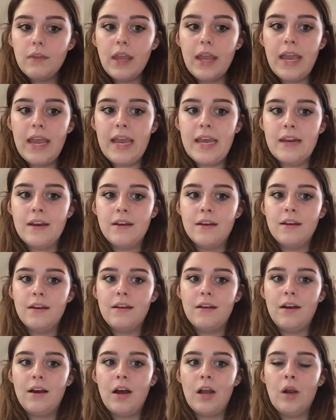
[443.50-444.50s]
in
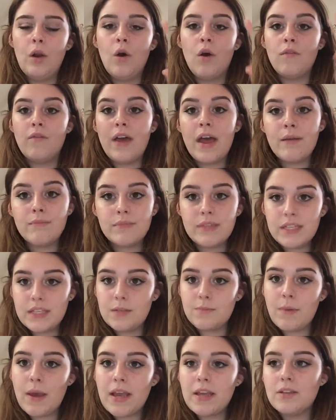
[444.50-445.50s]
a lot of empty
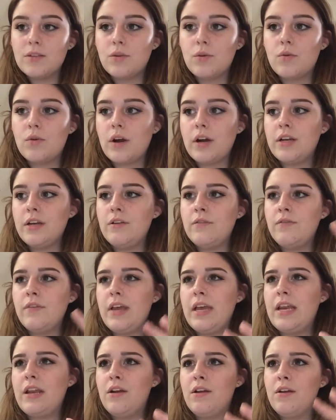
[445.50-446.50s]
space, or kind of
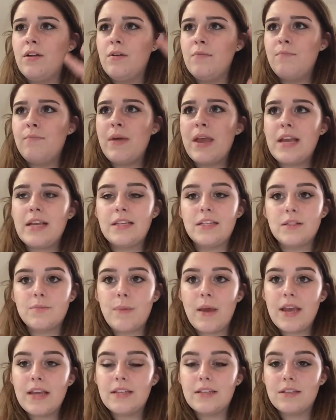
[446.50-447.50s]
in a big
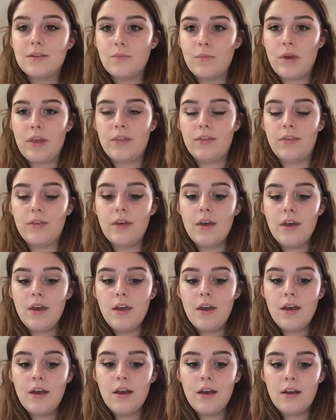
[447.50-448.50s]
space with
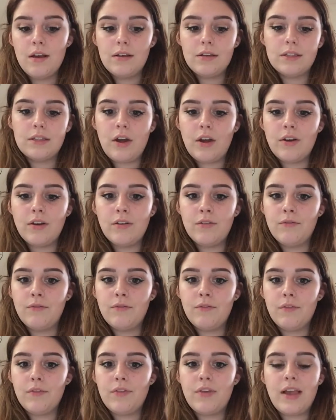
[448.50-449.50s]
kind of
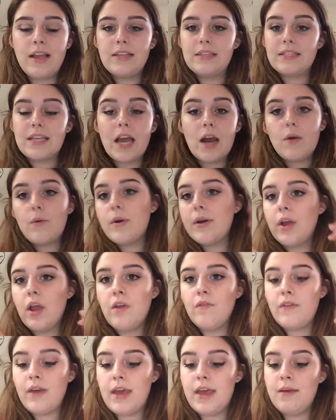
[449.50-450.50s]
things towering
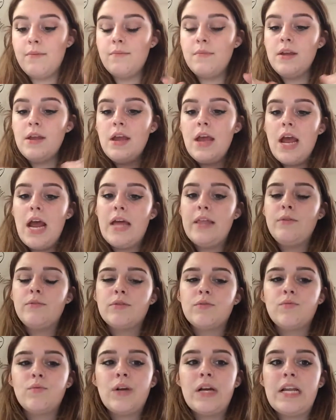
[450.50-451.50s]
over him. And there
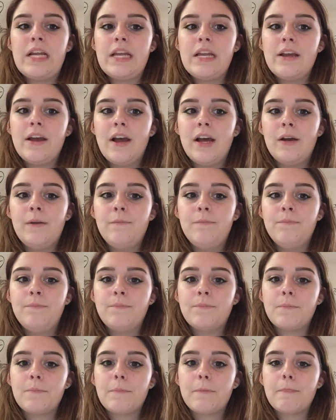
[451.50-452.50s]
was a really
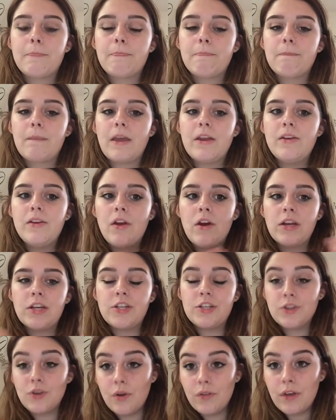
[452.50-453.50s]
nice
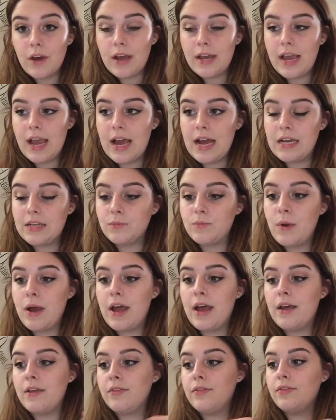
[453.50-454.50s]
shot that I had
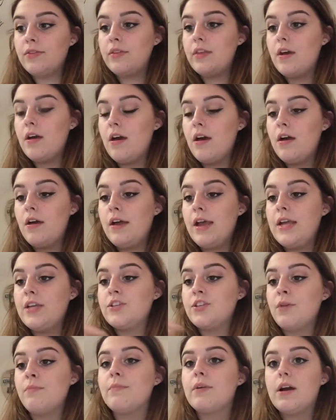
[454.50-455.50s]
where it
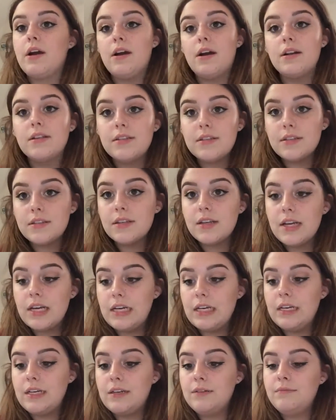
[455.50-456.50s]
jump cuts
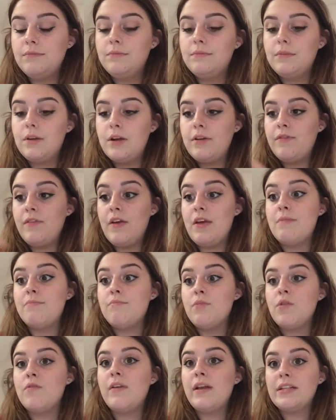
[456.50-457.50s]
of
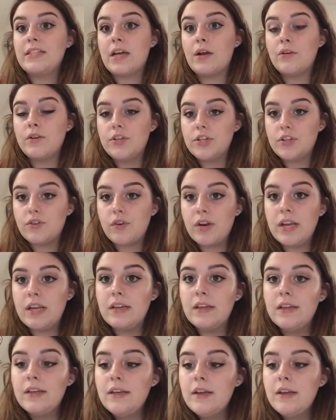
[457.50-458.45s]
him moving down a street,